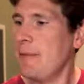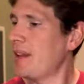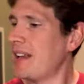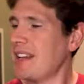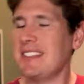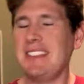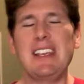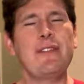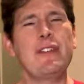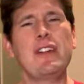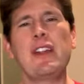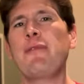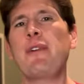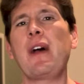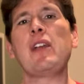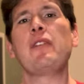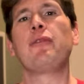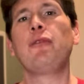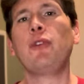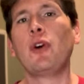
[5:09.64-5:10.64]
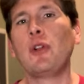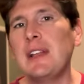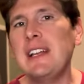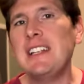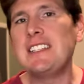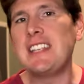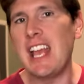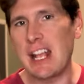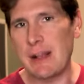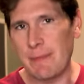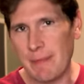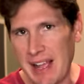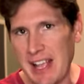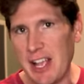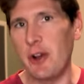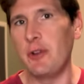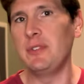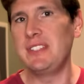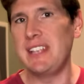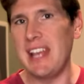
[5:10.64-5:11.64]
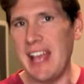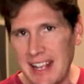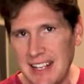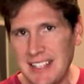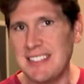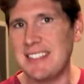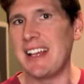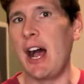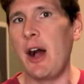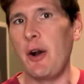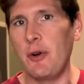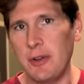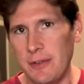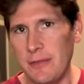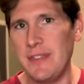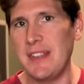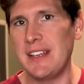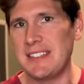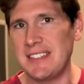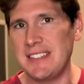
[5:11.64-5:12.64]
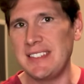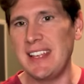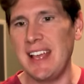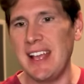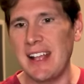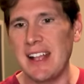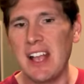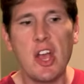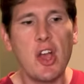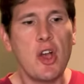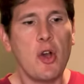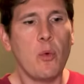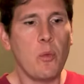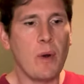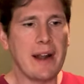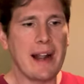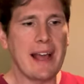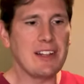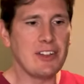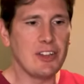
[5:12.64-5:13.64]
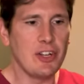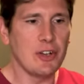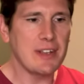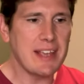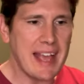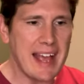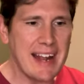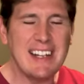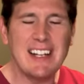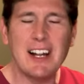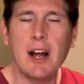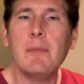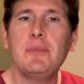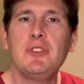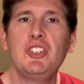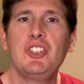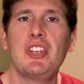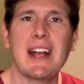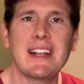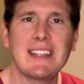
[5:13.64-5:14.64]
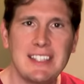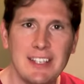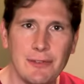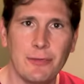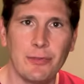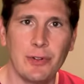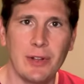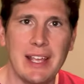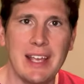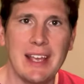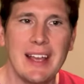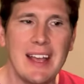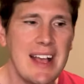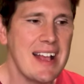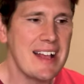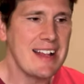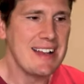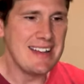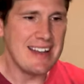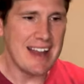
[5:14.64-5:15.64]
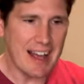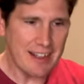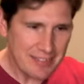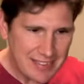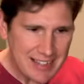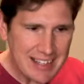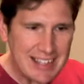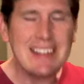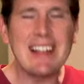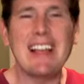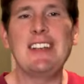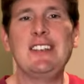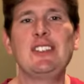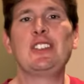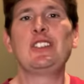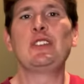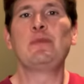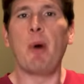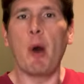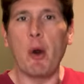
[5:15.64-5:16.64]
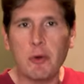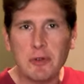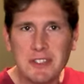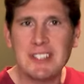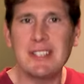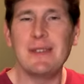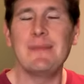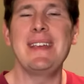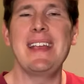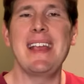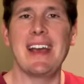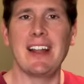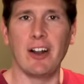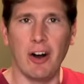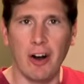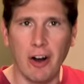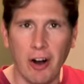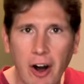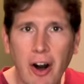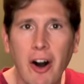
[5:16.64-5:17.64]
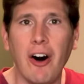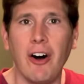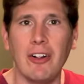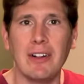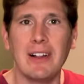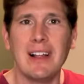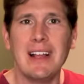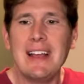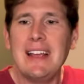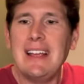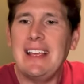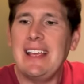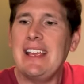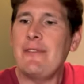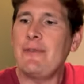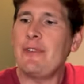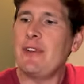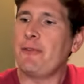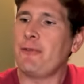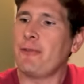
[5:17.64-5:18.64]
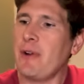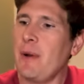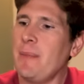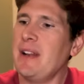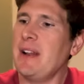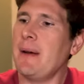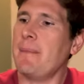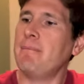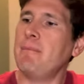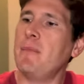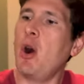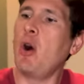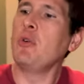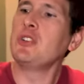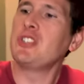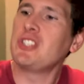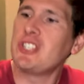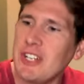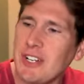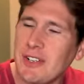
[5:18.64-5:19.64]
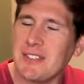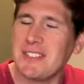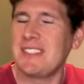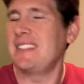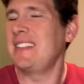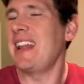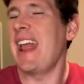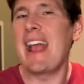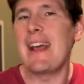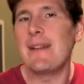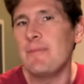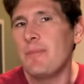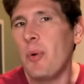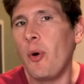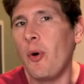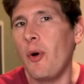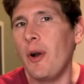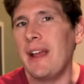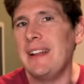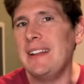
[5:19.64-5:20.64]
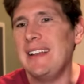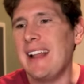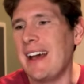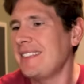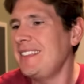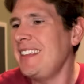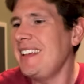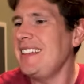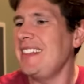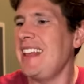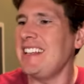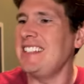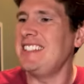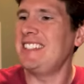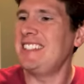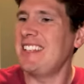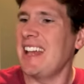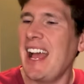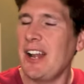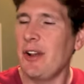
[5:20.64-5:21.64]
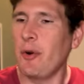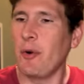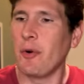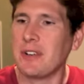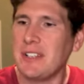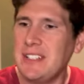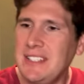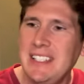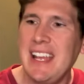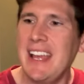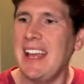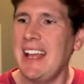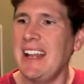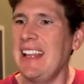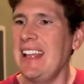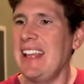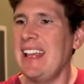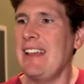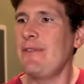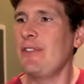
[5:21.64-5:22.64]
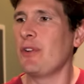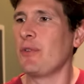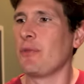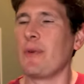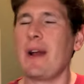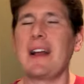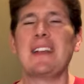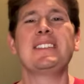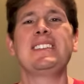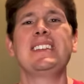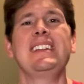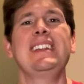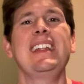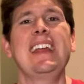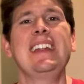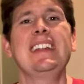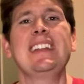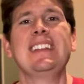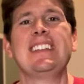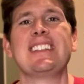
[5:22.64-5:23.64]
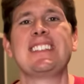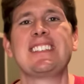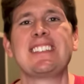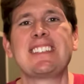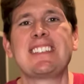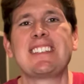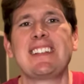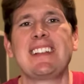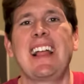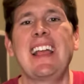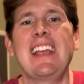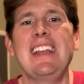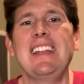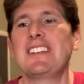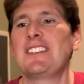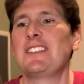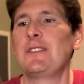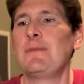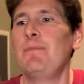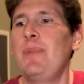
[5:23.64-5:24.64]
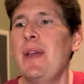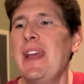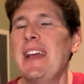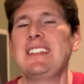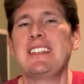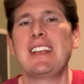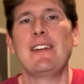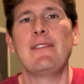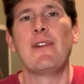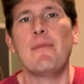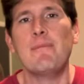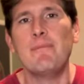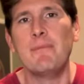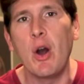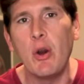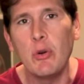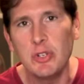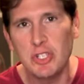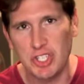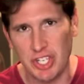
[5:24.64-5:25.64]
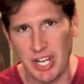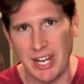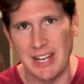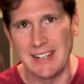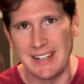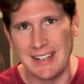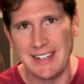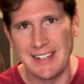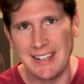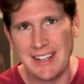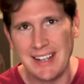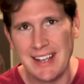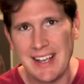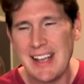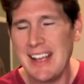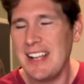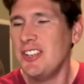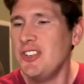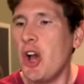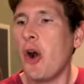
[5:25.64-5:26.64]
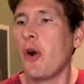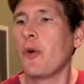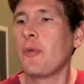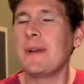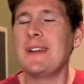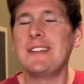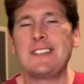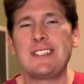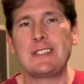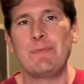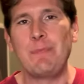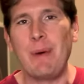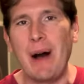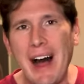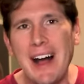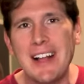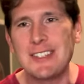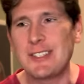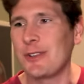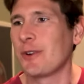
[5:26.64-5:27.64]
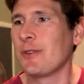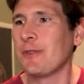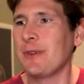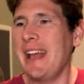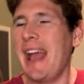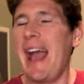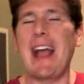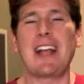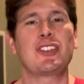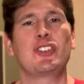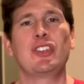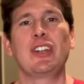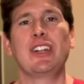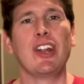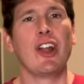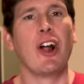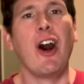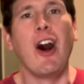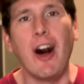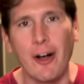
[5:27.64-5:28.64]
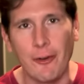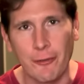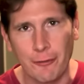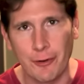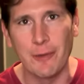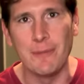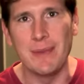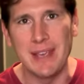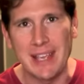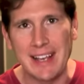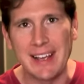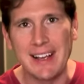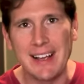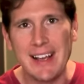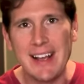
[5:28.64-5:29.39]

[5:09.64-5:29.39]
because even if I fully take my own tastes out of this thing, when I look at it objectively, nothing like spoke to me at all. Even from an emotional standpoint, nothing they said or did even resonated the slightest bit of emotion no response or reaction at all from me.